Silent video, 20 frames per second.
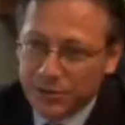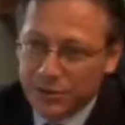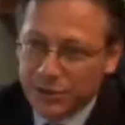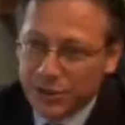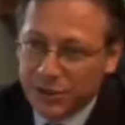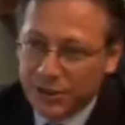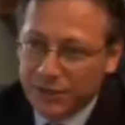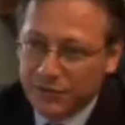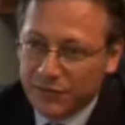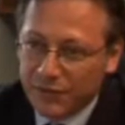
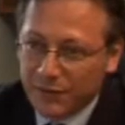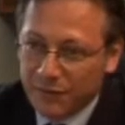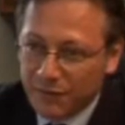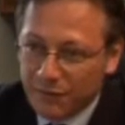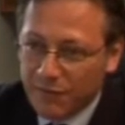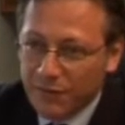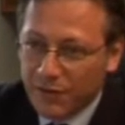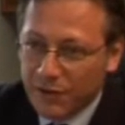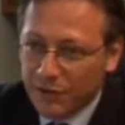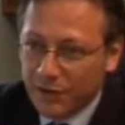achieve a
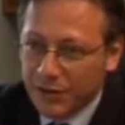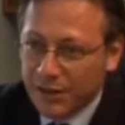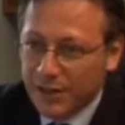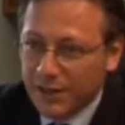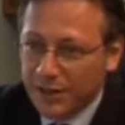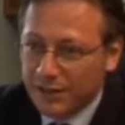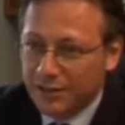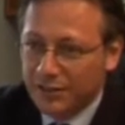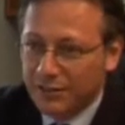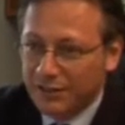very
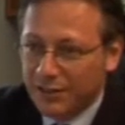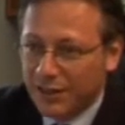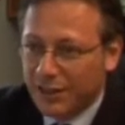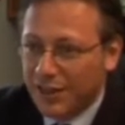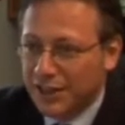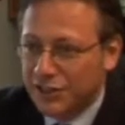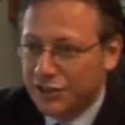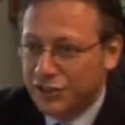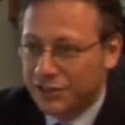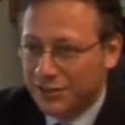
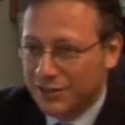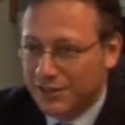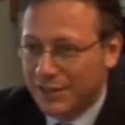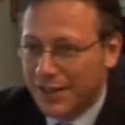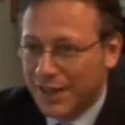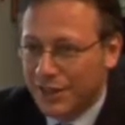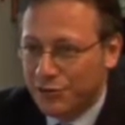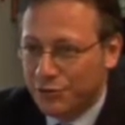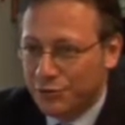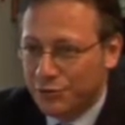nice,
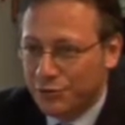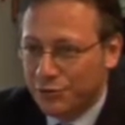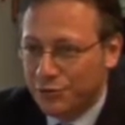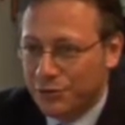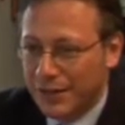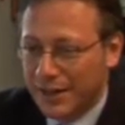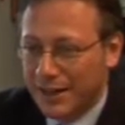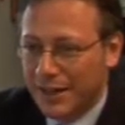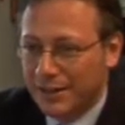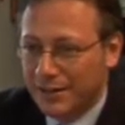natural
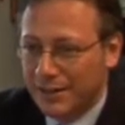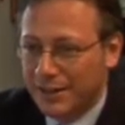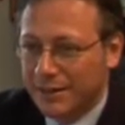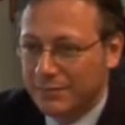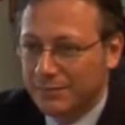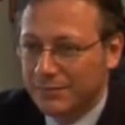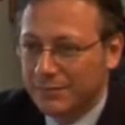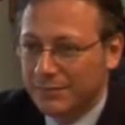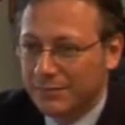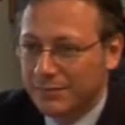
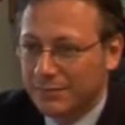outcome